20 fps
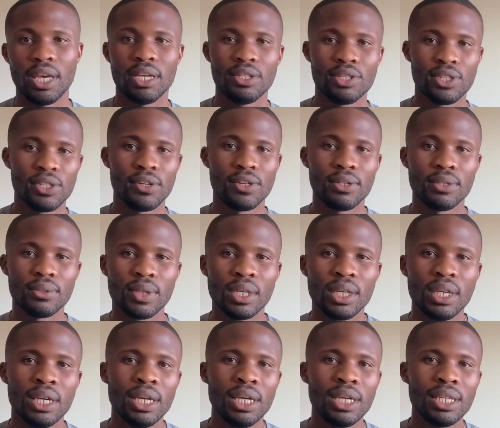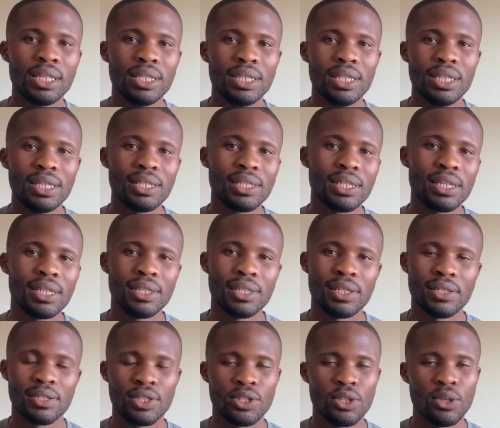So this is a
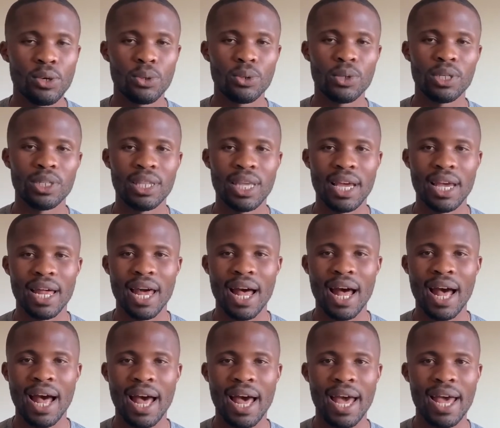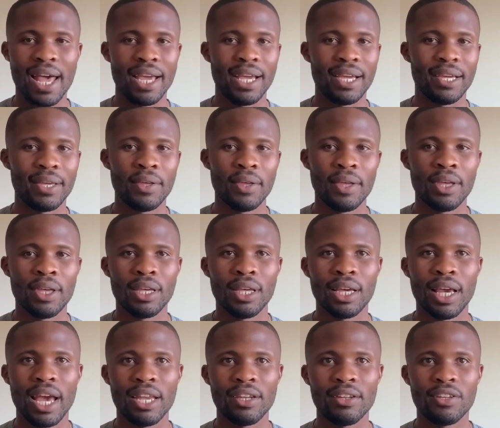story that I
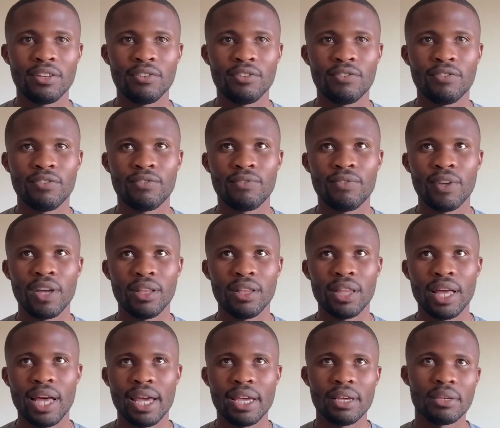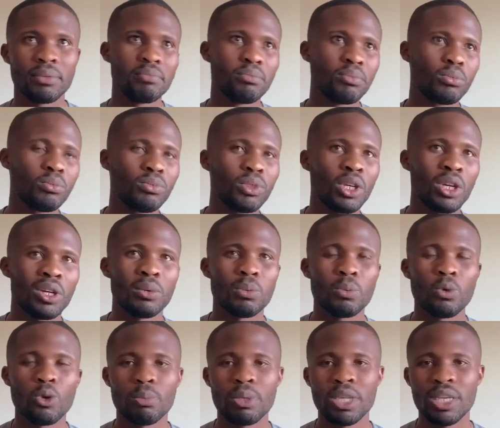kind of felt like, will
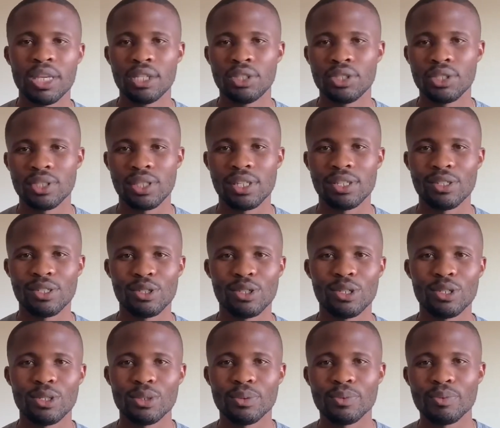be interesting to do.